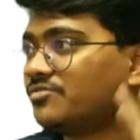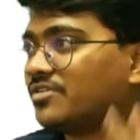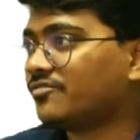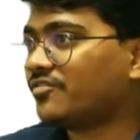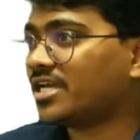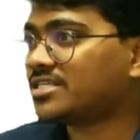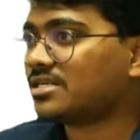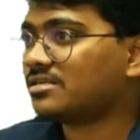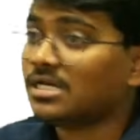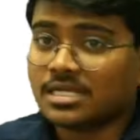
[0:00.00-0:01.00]

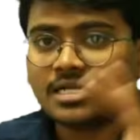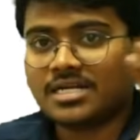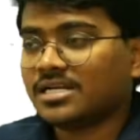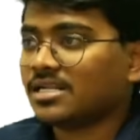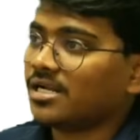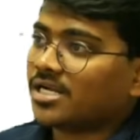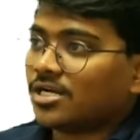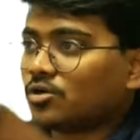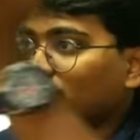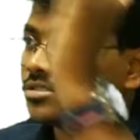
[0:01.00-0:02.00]
verification that internal
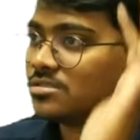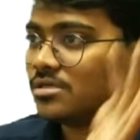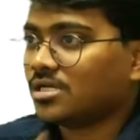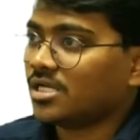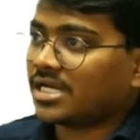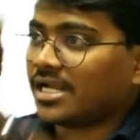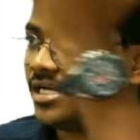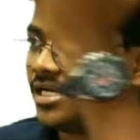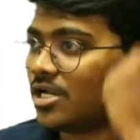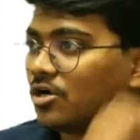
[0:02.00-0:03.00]
controls in current
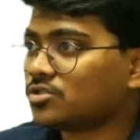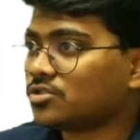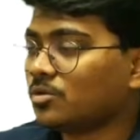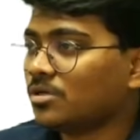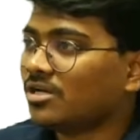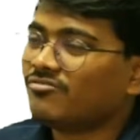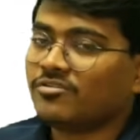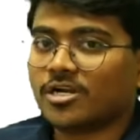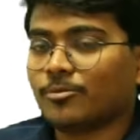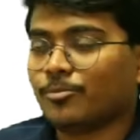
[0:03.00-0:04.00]
year also will
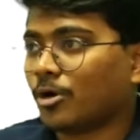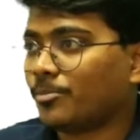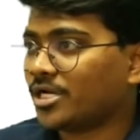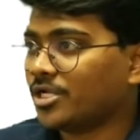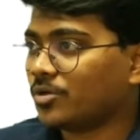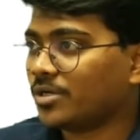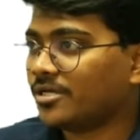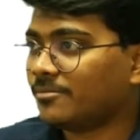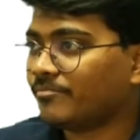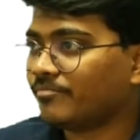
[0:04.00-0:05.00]
work properly only.
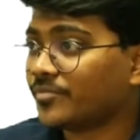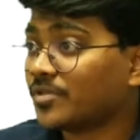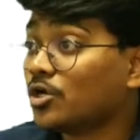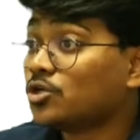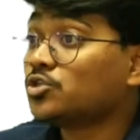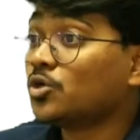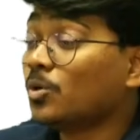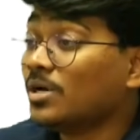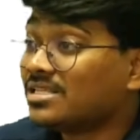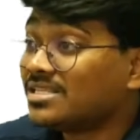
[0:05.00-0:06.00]
So
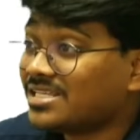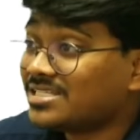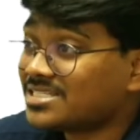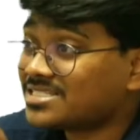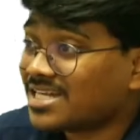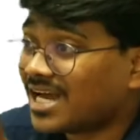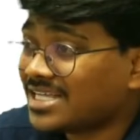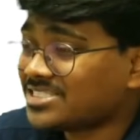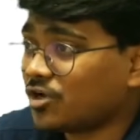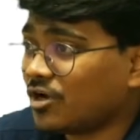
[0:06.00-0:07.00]
there is a
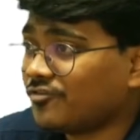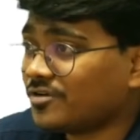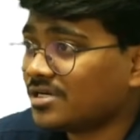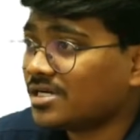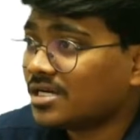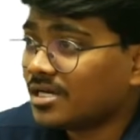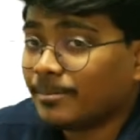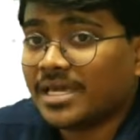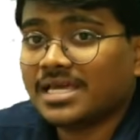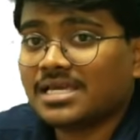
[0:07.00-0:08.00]
chance of
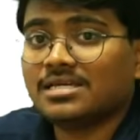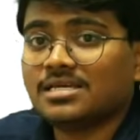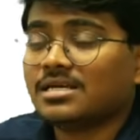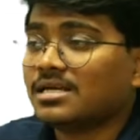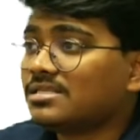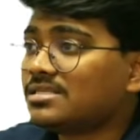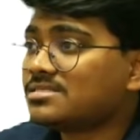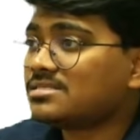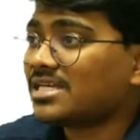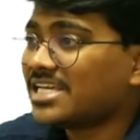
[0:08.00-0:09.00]
making this
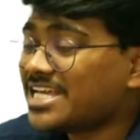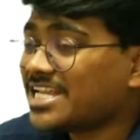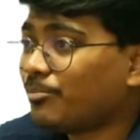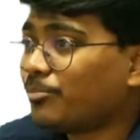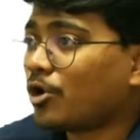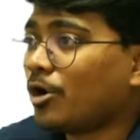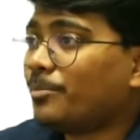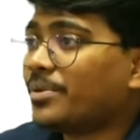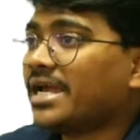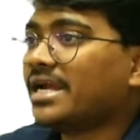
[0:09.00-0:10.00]

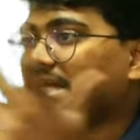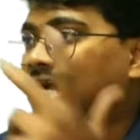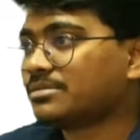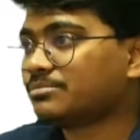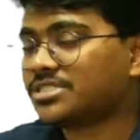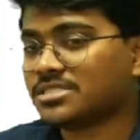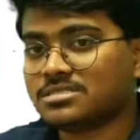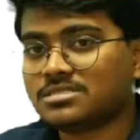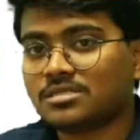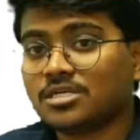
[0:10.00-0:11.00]
inappropriate assumptions
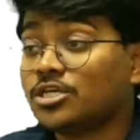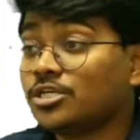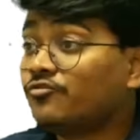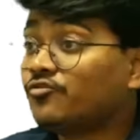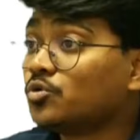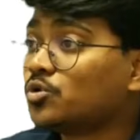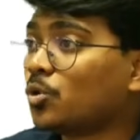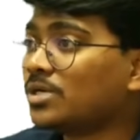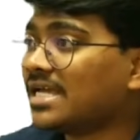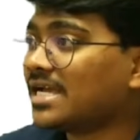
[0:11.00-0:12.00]
if you
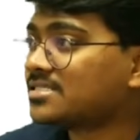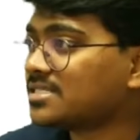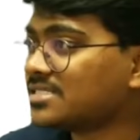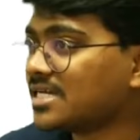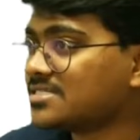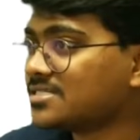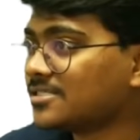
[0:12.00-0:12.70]
don't exercise